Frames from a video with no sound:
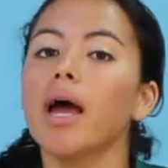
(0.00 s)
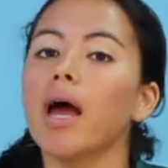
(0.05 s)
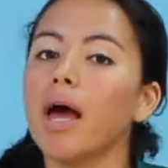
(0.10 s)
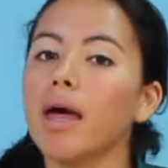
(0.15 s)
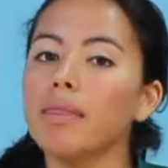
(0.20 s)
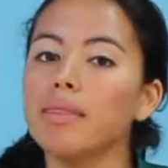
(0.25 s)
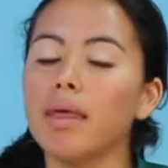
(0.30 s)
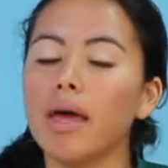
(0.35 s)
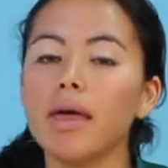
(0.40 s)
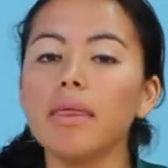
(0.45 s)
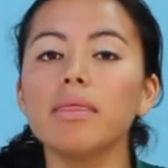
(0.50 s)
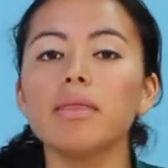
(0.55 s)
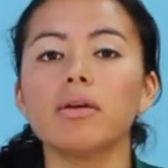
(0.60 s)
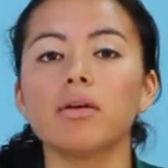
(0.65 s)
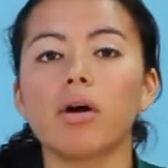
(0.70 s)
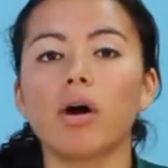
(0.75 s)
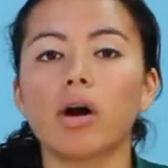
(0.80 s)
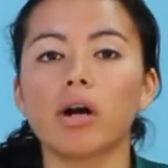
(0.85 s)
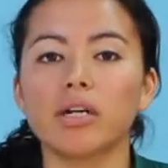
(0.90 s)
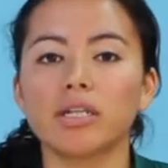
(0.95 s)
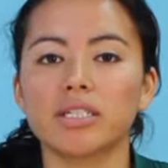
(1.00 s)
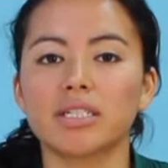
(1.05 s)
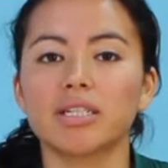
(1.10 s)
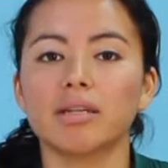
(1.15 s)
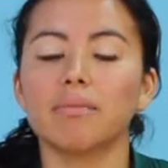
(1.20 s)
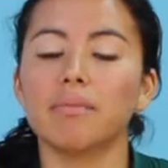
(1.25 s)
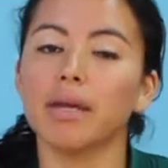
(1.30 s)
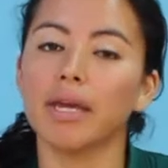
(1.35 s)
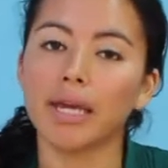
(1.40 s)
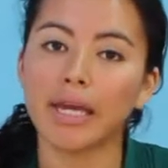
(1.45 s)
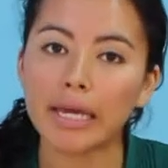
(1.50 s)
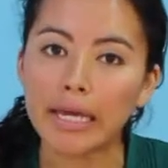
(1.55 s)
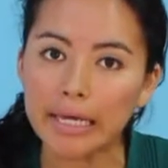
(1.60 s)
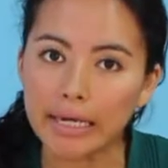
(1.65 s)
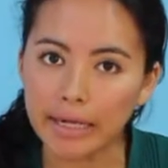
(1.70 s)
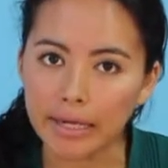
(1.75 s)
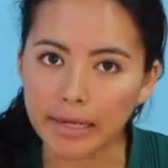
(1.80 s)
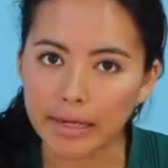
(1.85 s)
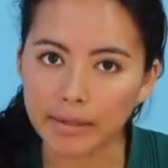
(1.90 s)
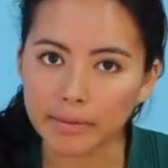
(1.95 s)
And then there are some
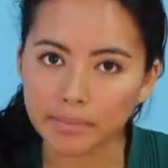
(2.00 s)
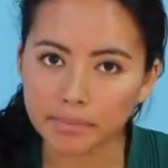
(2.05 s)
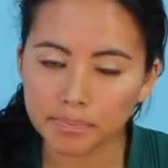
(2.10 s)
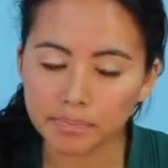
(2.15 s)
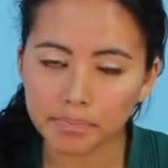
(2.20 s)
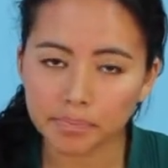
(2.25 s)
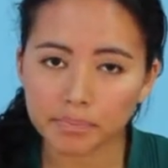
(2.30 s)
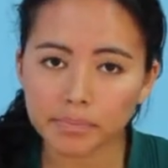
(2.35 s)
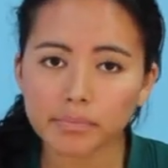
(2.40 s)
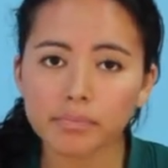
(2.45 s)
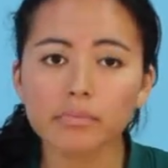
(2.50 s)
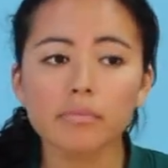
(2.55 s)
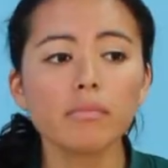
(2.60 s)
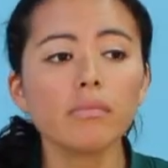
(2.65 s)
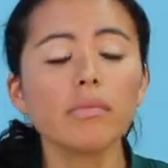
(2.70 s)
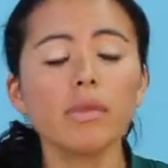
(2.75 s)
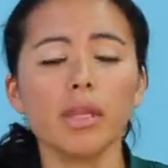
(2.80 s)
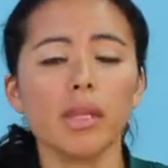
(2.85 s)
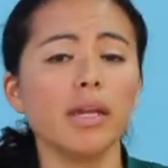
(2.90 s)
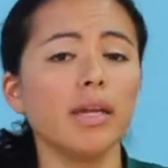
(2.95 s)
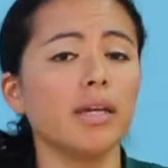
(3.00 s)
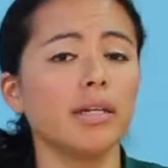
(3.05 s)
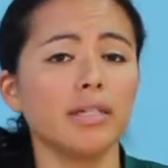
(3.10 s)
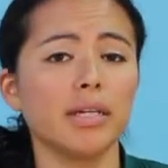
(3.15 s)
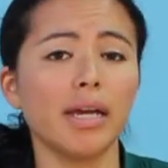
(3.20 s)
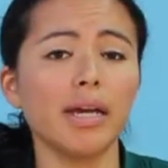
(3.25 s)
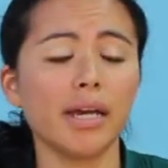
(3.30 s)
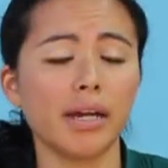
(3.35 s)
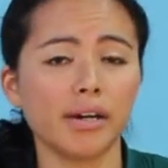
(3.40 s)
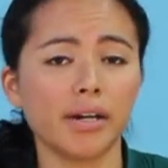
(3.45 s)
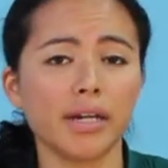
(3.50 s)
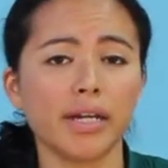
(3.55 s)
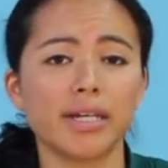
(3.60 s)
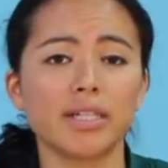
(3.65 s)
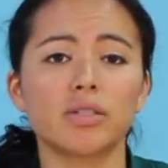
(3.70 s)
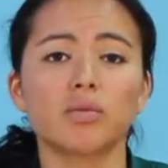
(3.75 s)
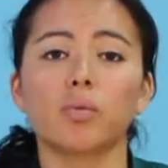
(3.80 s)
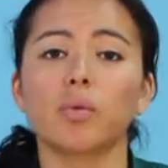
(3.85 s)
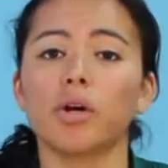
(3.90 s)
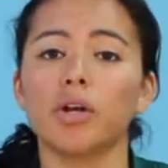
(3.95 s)
hidden
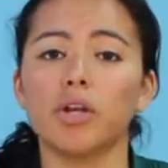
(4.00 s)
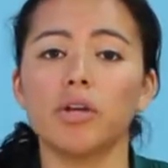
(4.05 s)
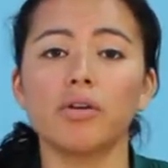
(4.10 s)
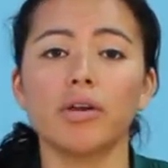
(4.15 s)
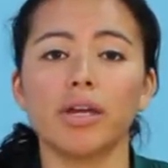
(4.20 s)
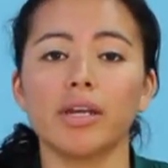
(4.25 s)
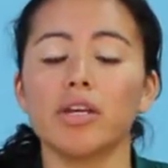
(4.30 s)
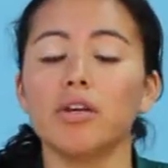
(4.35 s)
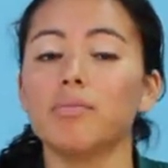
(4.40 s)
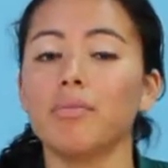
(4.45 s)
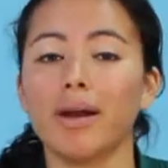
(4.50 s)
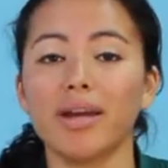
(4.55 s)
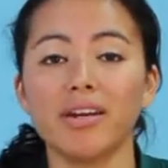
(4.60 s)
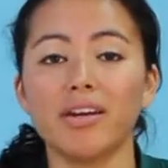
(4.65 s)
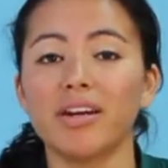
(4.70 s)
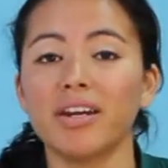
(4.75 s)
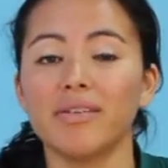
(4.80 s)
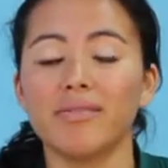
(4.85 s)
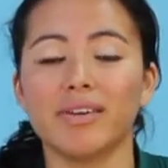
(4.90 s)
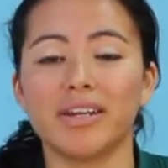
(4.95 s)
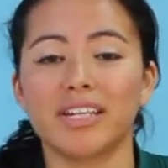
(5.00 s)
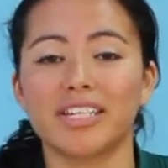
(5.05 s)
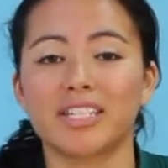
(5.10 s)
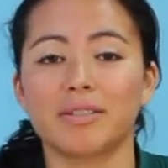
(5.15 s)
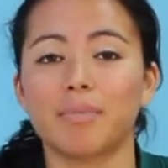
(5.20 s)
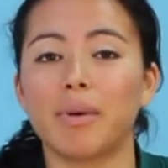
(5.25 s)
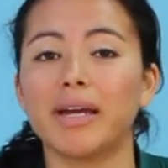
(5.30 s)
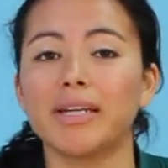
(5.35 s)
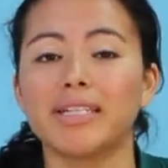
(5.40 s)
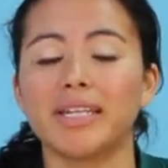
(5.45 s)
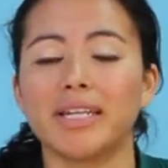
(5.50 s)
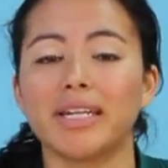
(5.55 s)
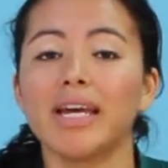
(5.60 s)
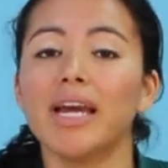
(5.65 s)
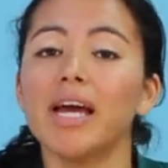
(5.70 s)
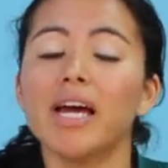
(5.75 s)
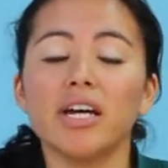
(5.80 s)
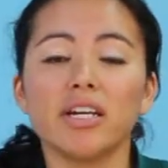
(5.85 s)
areas where you might not even expect it.